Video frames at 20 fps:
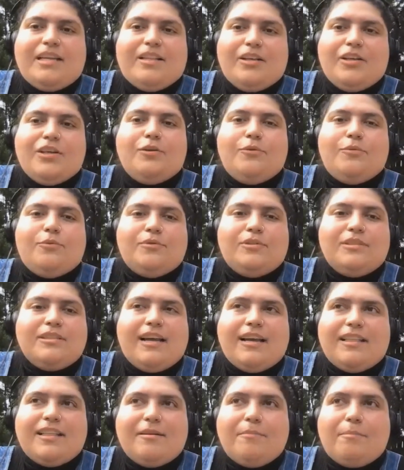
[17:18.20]
huge,
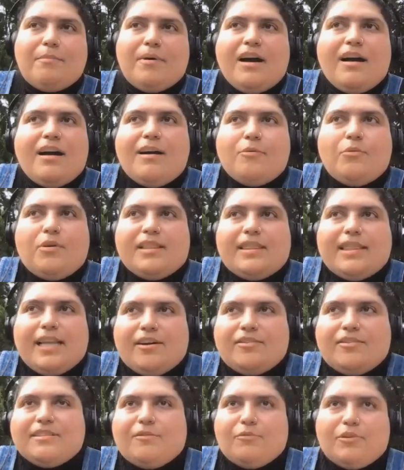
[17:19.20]
like the Baja
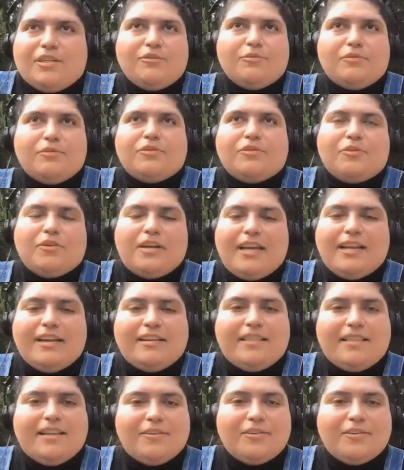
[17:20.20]
1000, which was
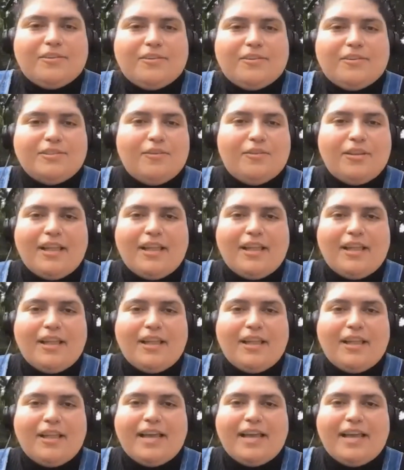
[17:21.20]
created there. So like,
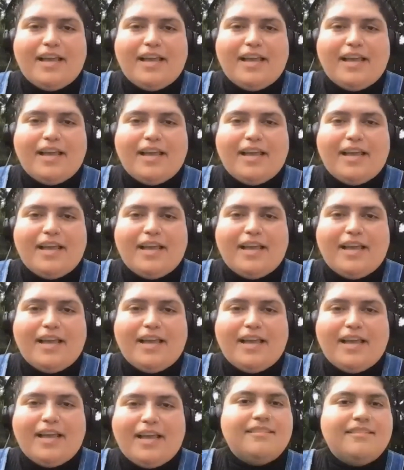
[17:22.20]
why
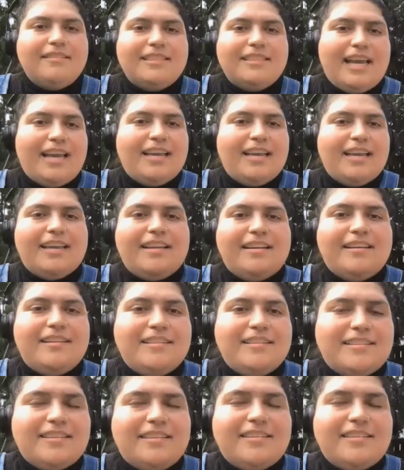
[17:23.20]
not take it as